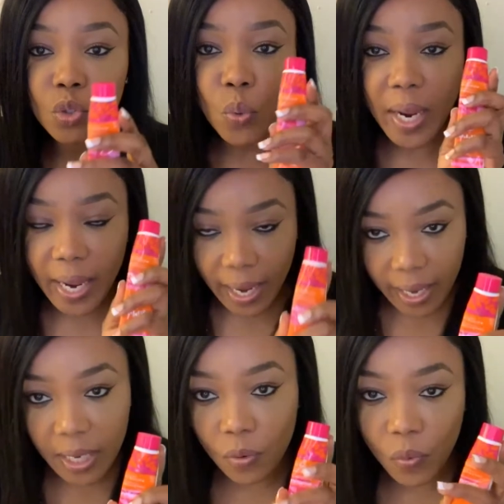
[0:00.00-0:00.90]
to
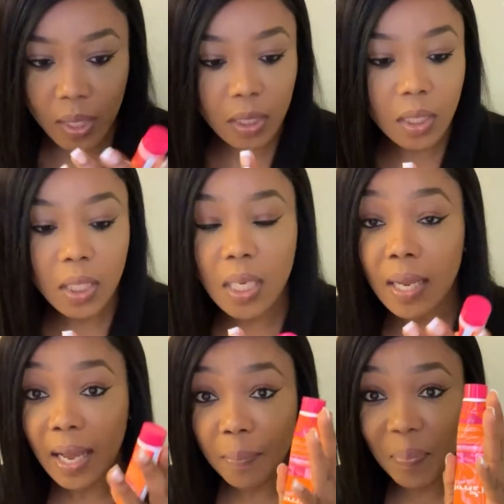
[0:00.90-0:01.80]
anyone.
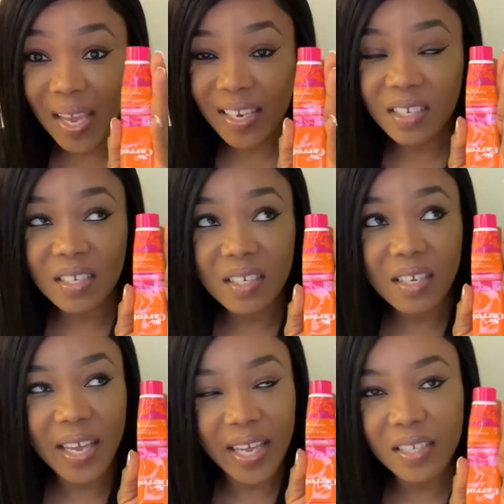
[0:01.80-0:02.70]
I paid
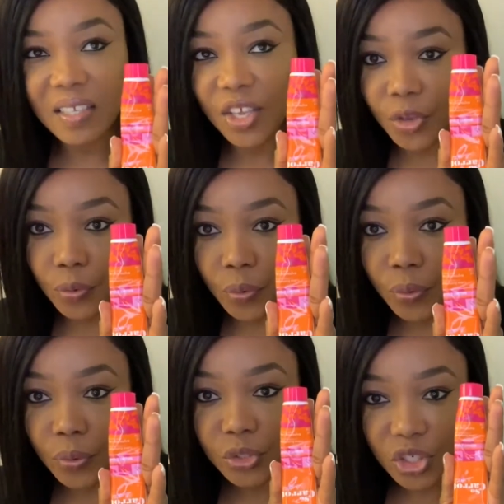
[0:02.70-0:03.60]
8
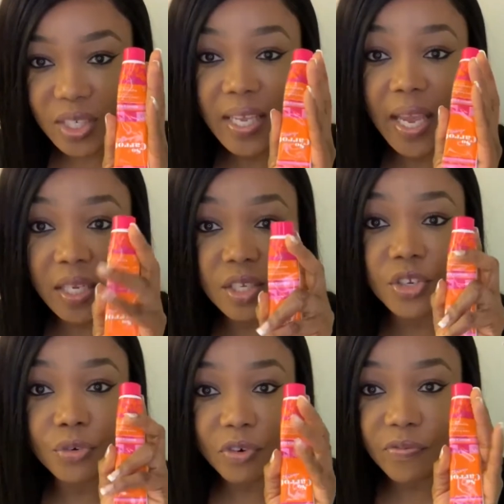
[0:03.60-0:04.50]
euro, just 8
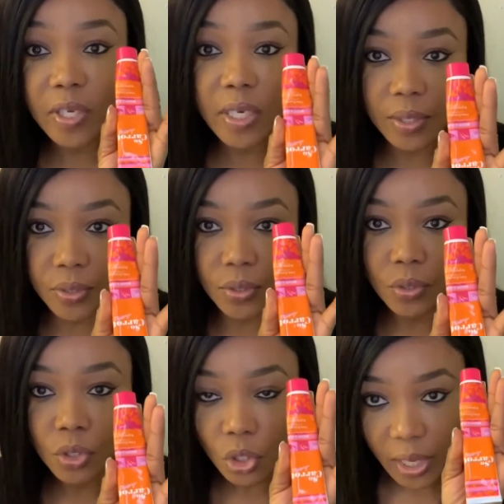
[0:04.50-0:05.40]
euro for this.
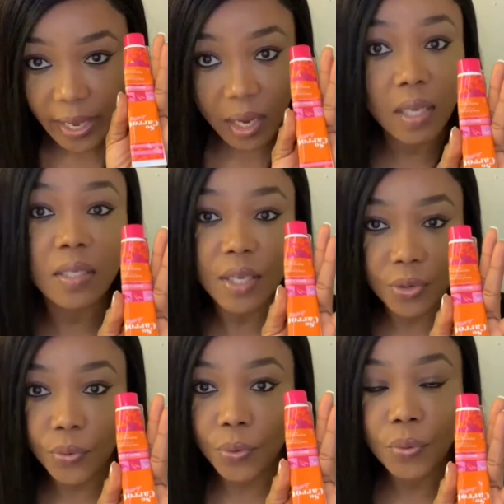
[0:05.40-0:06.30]
8
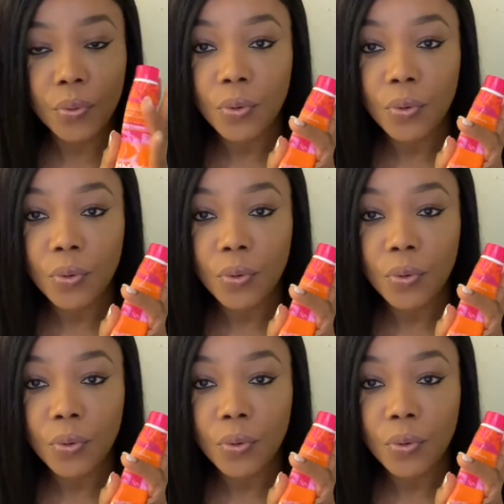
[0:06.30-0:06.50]
euro.